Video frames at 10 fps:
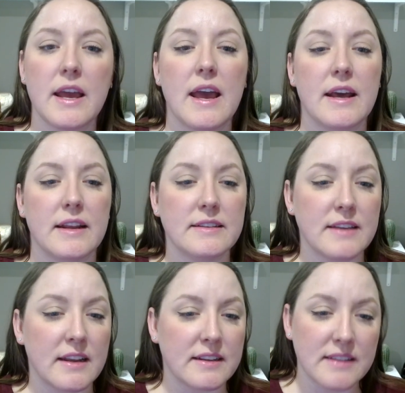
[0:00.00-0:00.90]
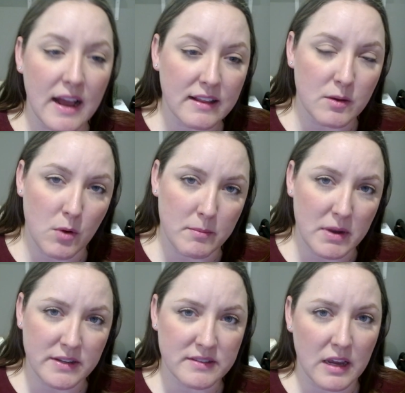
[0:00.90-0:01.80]
and I state exactly what my
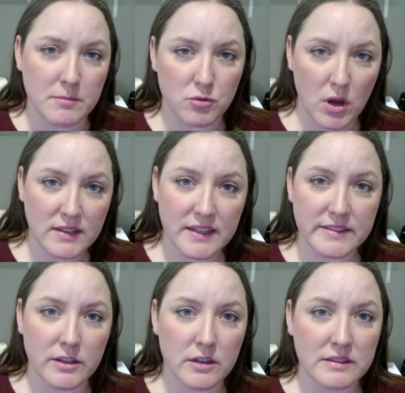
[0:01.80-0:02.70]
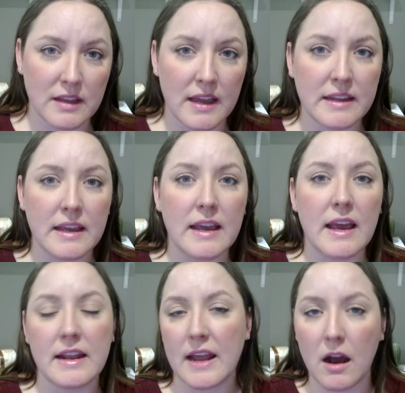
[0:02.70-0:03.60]
design process looks like
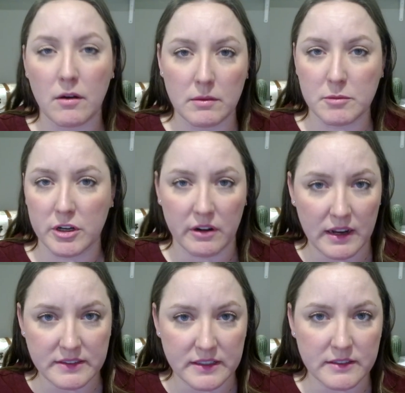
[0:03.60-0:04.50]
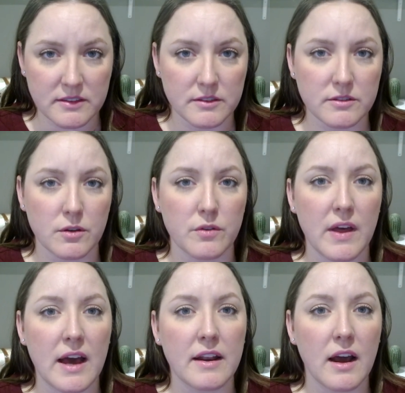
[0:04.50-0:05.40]
and how it progresses so
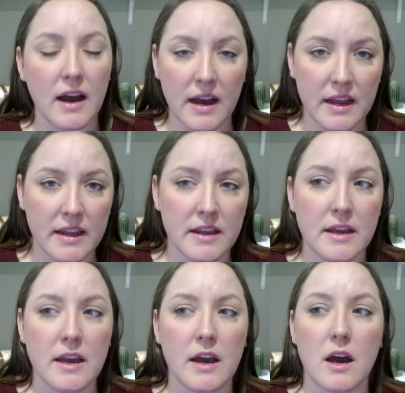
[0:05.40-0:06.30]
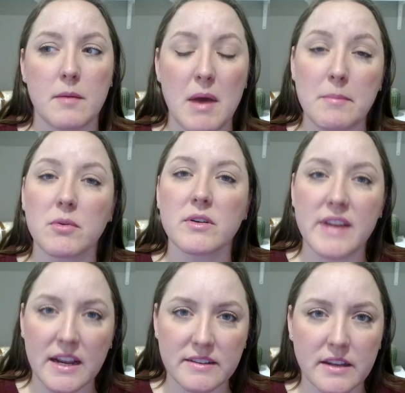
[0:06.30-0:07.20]
that I am
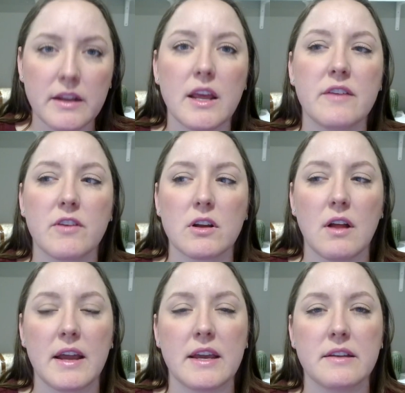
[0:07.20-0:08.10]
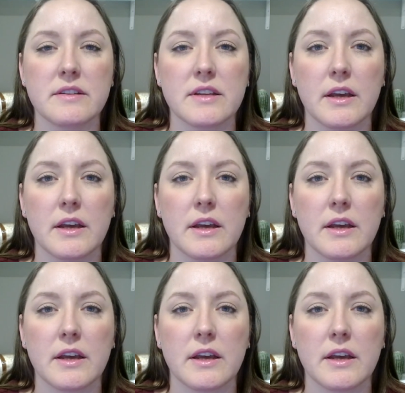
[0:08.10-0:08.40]
protected if a client